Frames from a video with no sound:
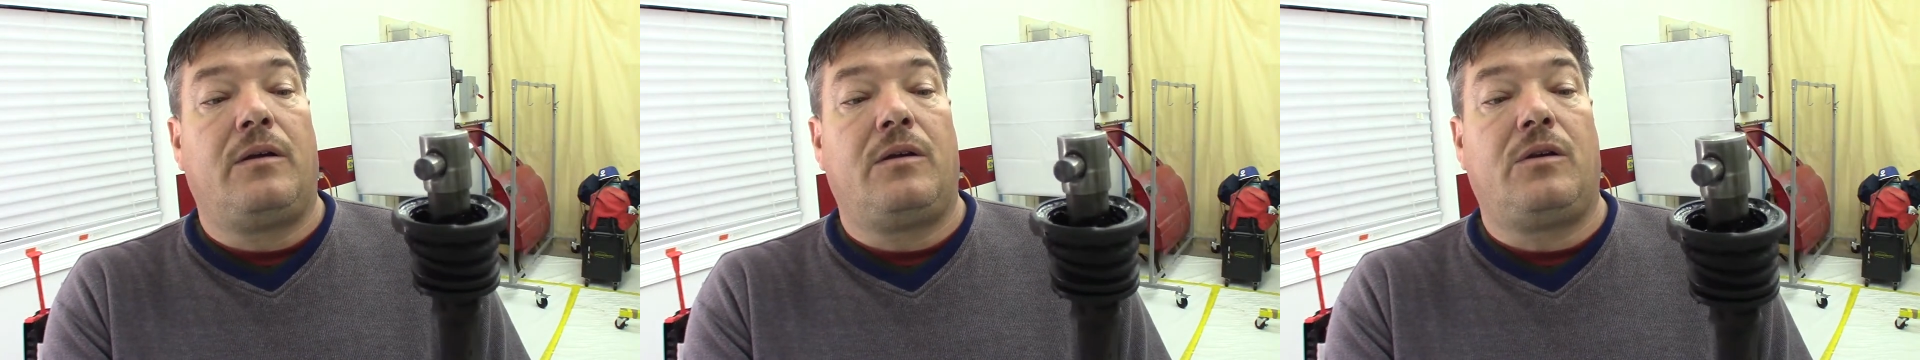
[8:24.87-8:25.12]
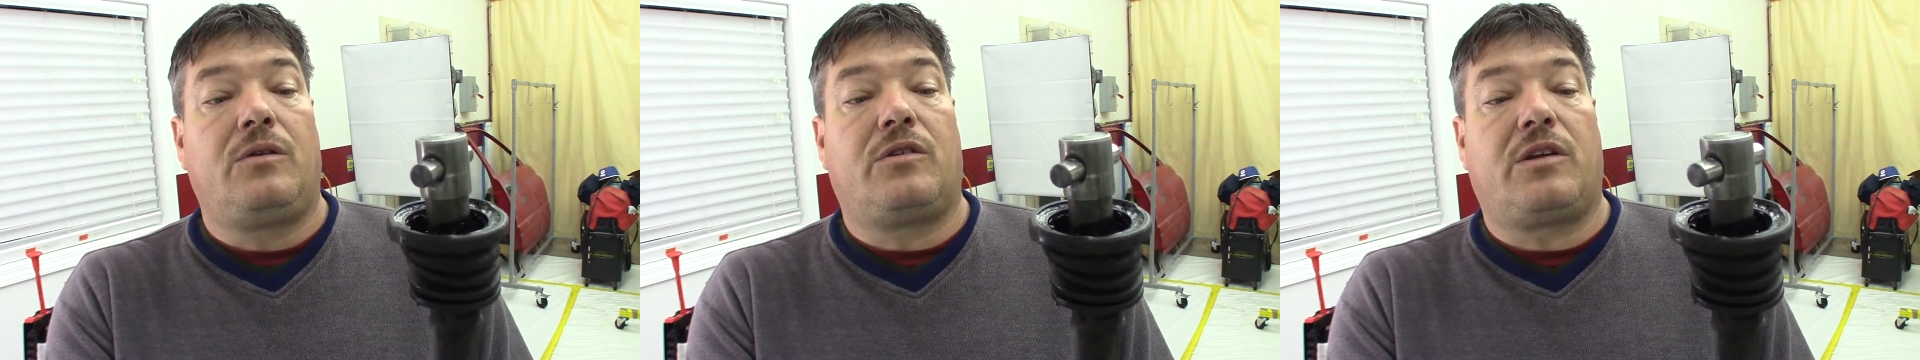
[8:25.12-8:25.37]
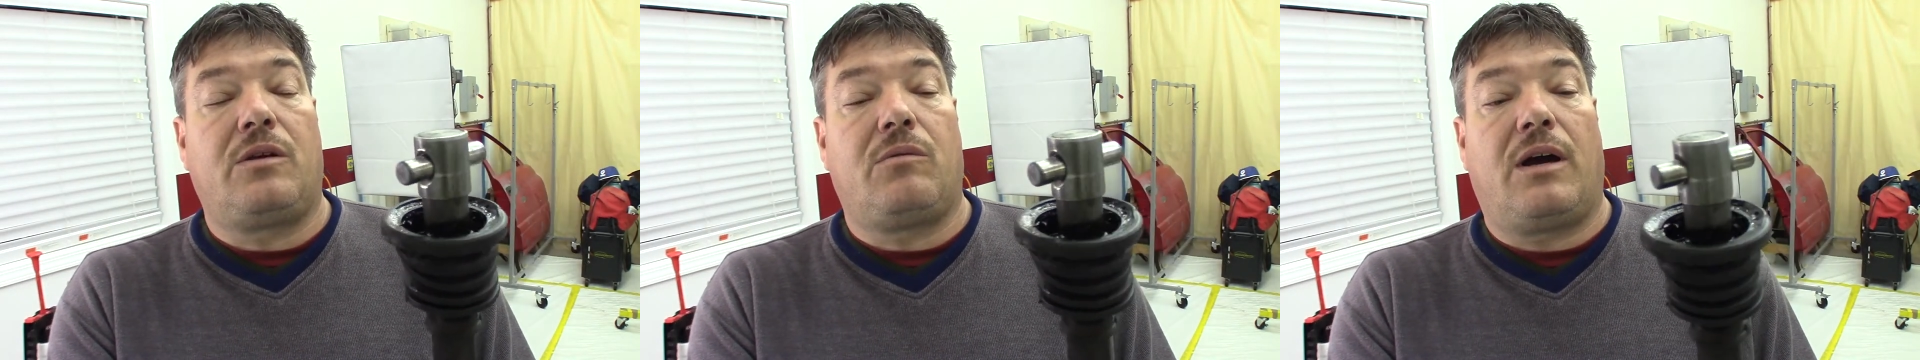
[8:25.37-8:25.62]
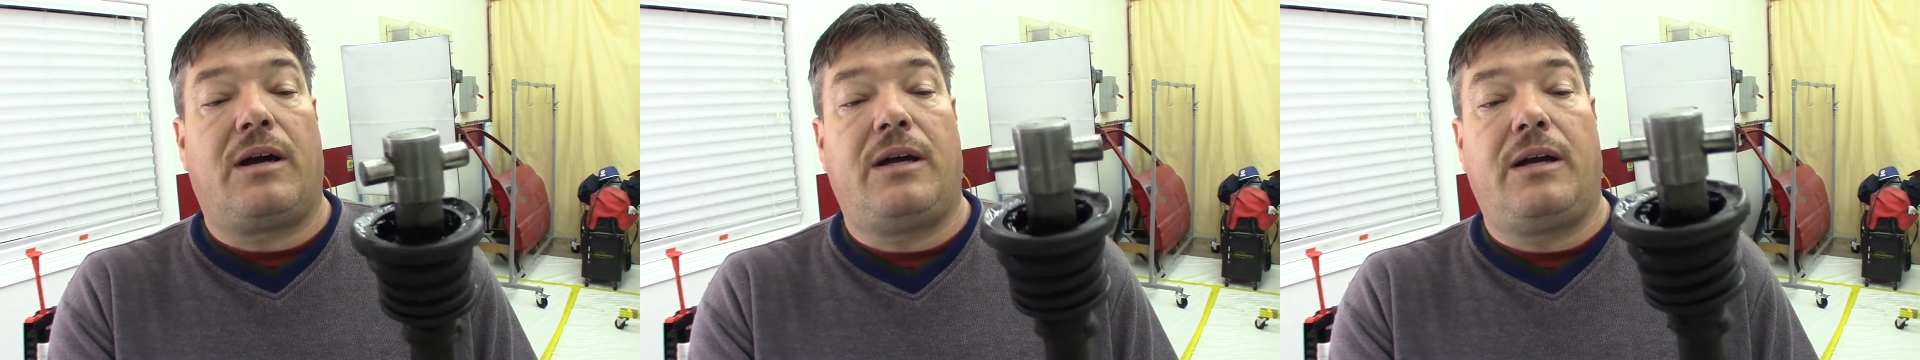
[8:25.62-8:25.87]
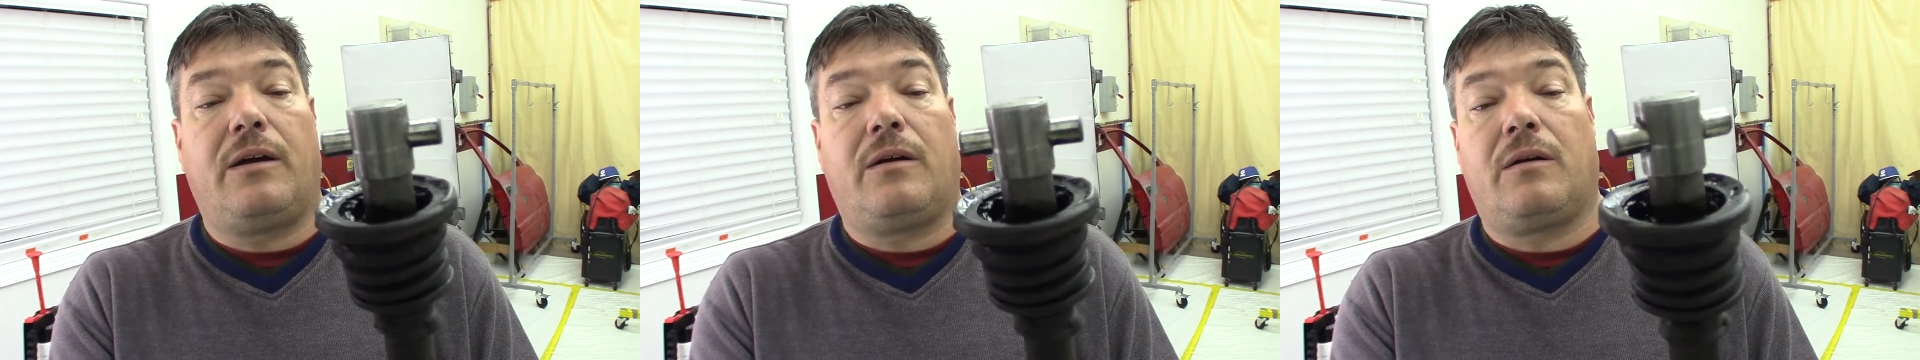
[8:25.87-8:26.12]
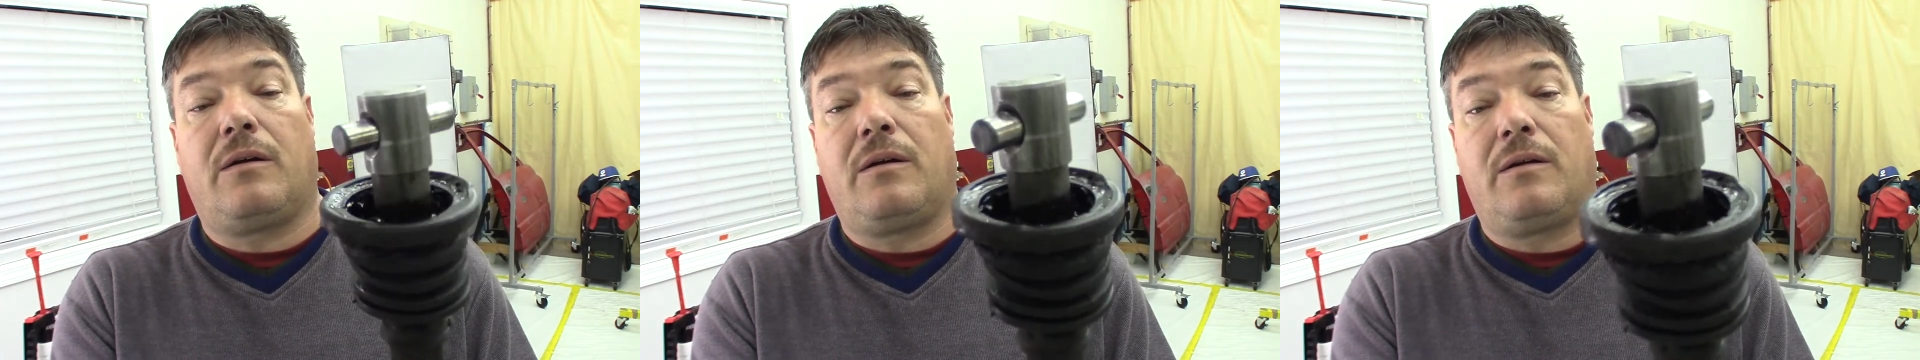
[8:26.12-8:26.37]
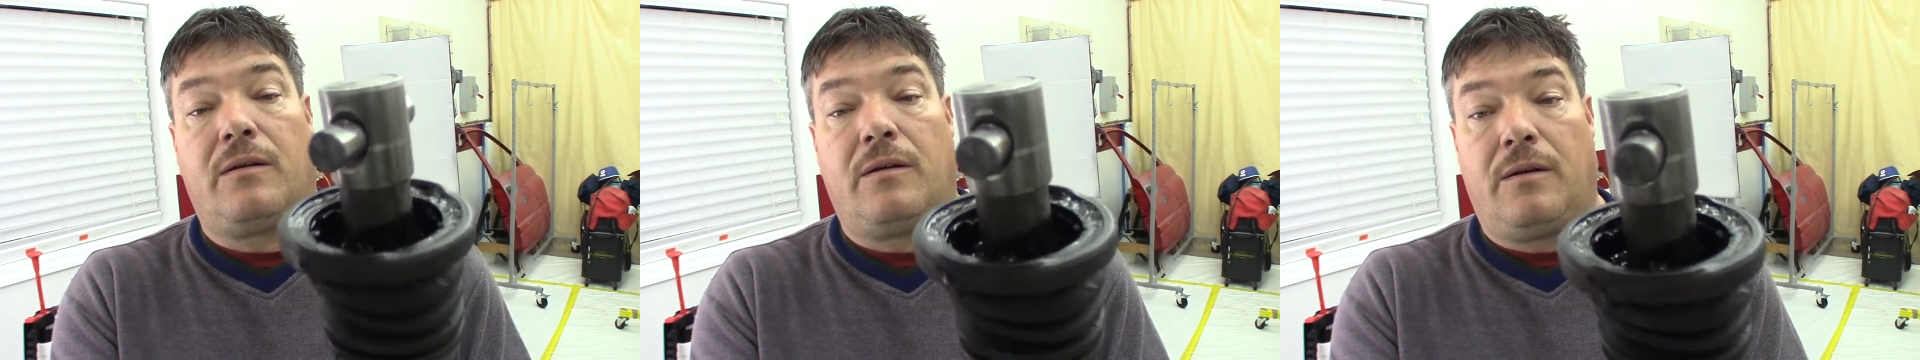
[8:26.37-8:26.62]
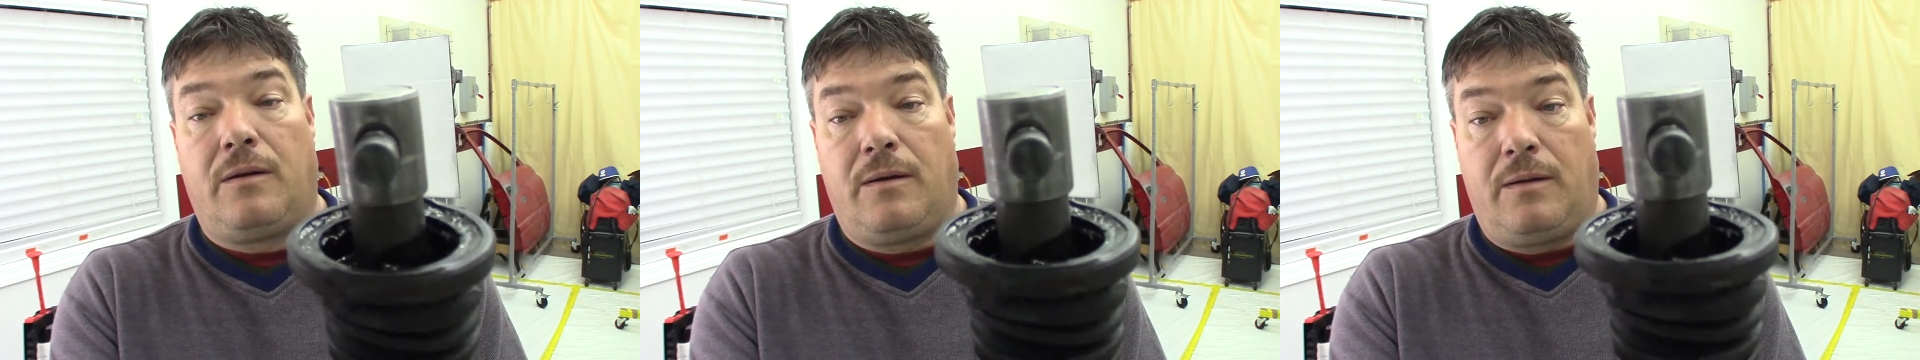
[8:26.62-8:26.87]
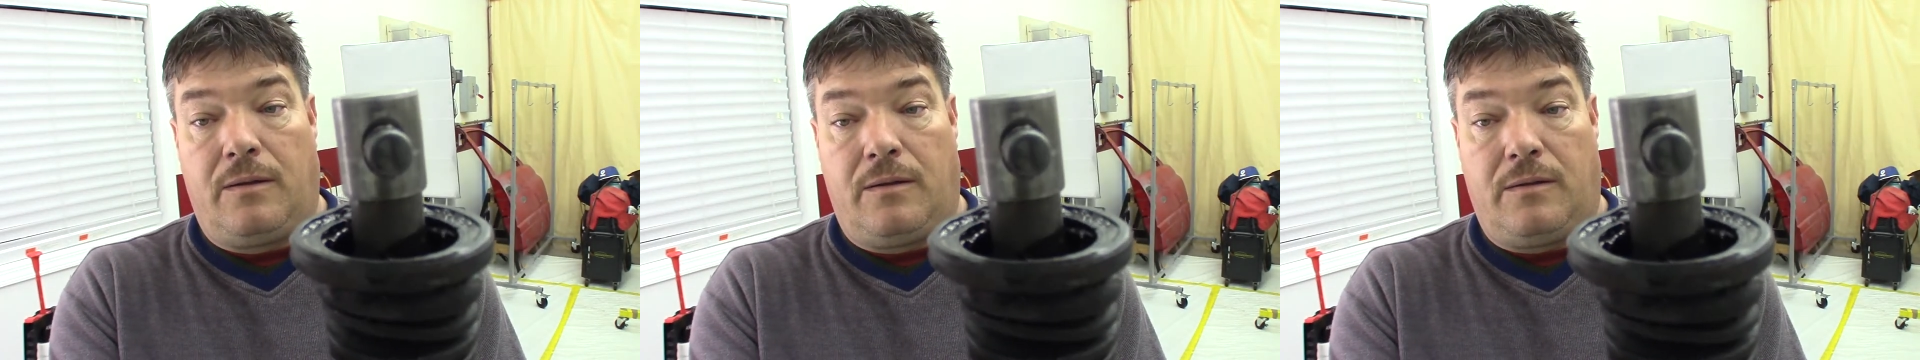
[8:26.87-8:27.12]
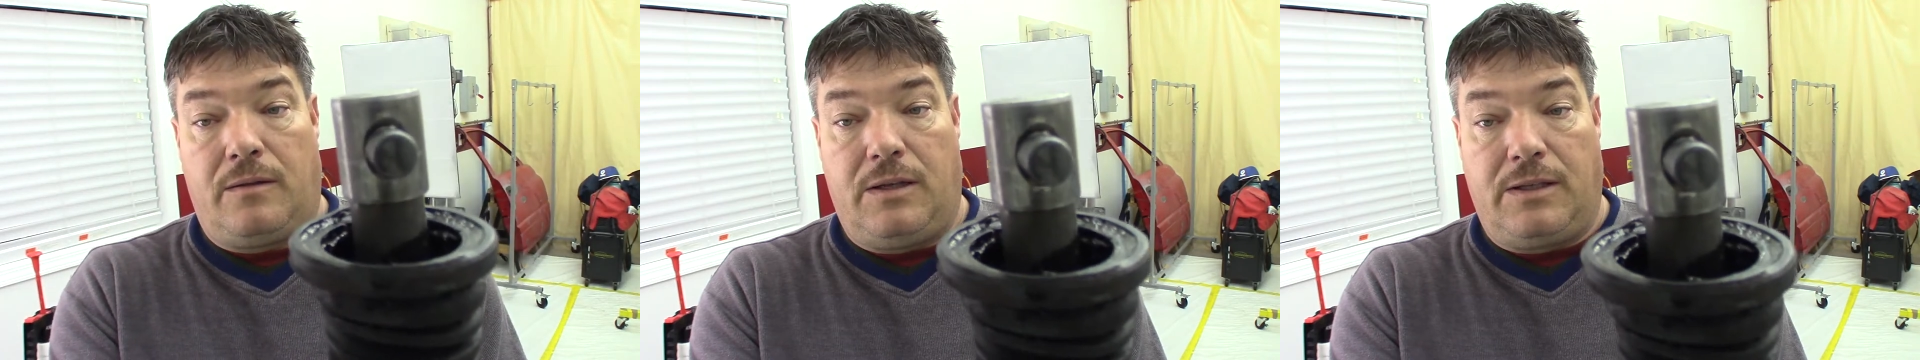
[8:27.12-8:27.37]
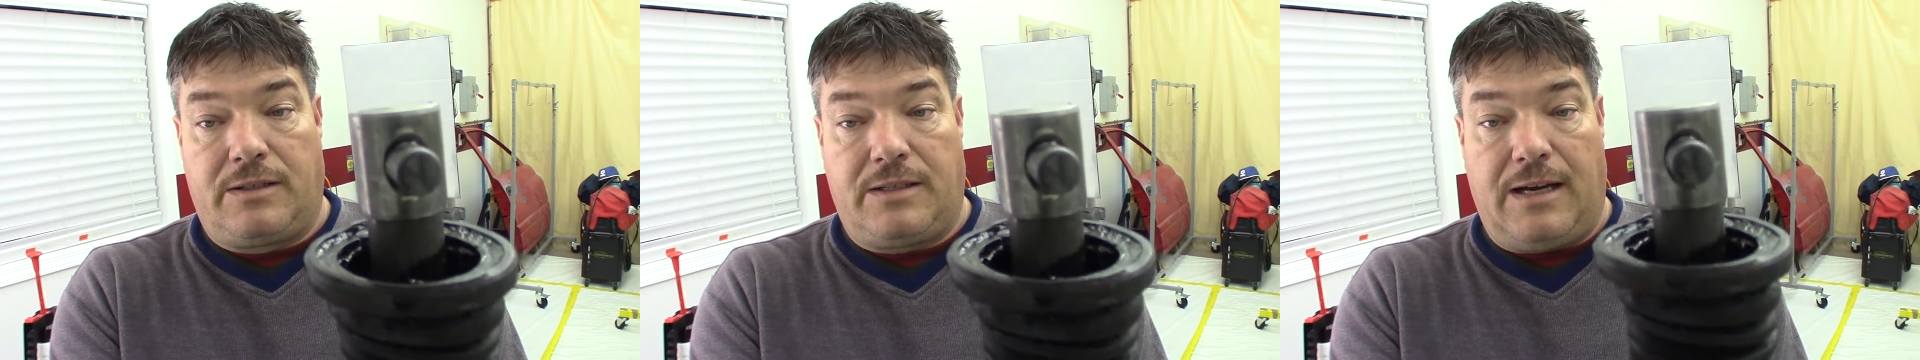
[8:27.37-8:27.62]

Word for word: you can see right here, this